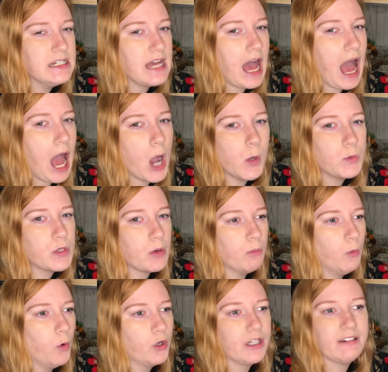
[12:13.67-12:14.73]
out and
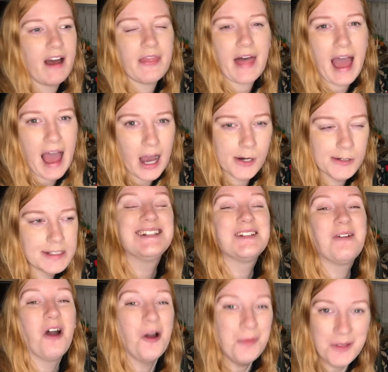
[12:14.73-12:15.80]
walking around the house. So
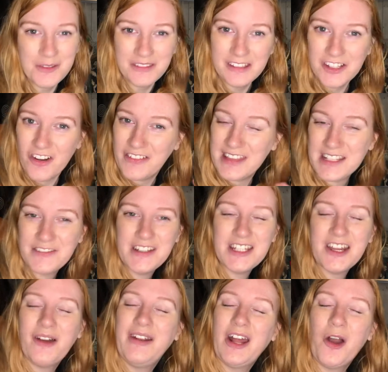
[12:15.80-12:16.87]
I hope you enjoyed this
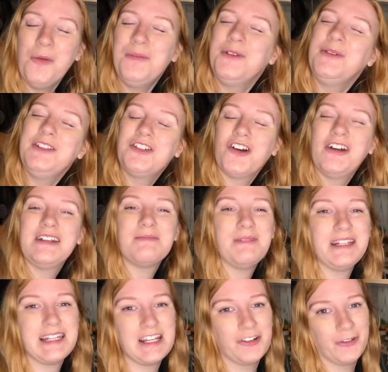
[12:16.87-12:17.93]
video, and I hope you enjoyed
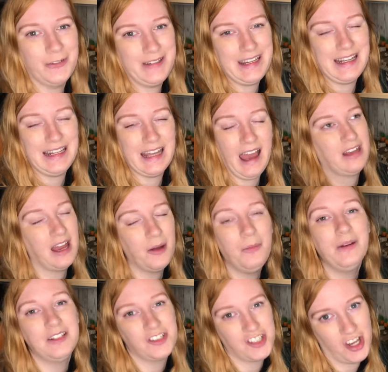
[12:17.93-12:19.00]
meeting Cornelia. I
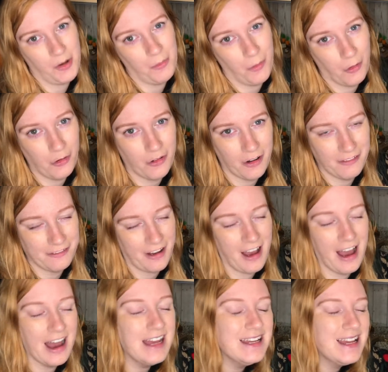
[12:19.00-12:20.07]
will show more of
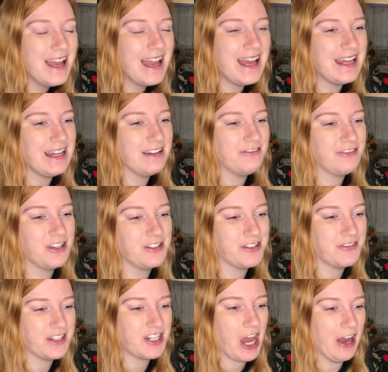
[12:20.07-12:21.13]
her in future
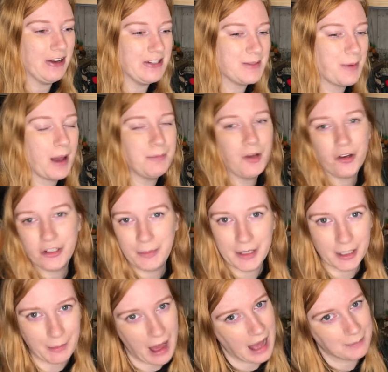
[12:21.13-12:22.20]
videos, but I'm not going to
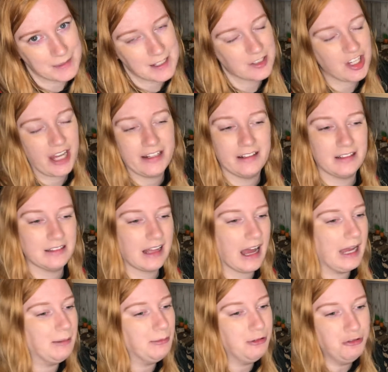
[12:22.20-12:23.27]
become a hamster channel.
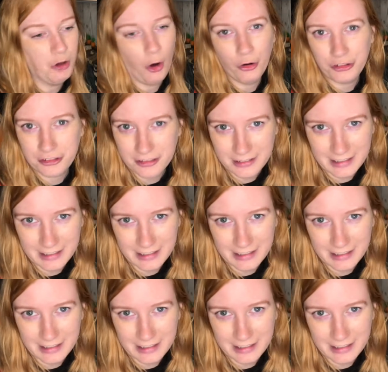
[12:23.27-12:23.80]
I'm not